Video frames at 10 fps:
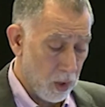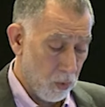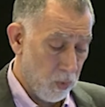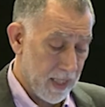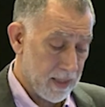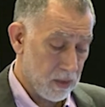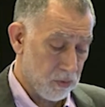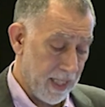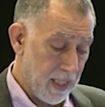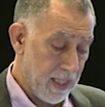was
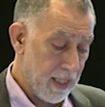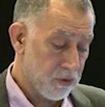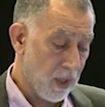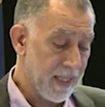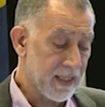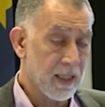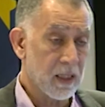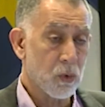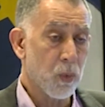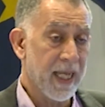really
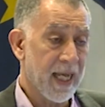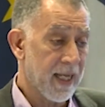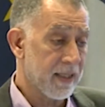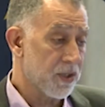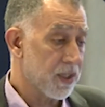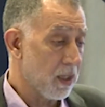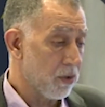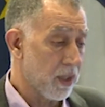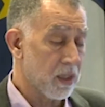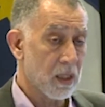dramatic. We had a
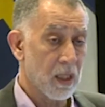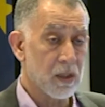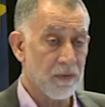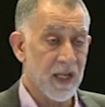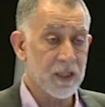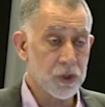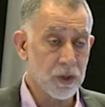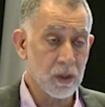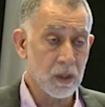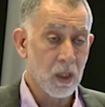Syrian
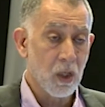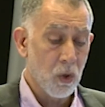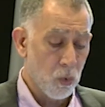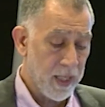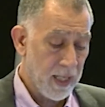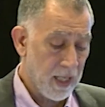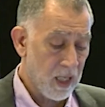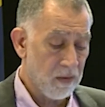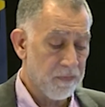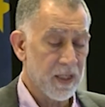intervention. We
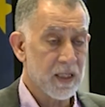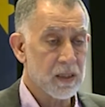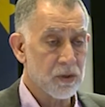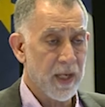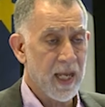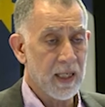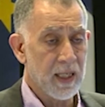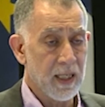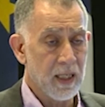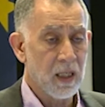have an
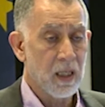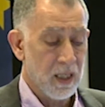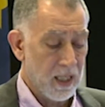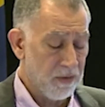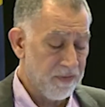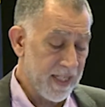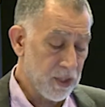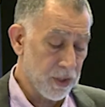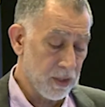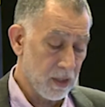Israeli
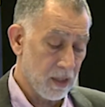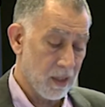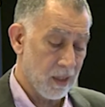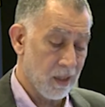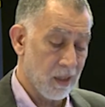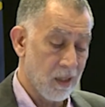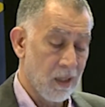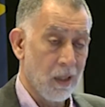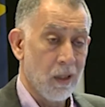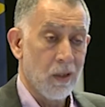invasion.
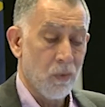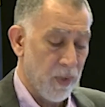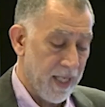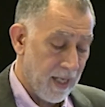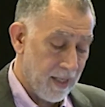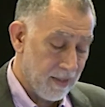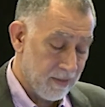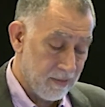We had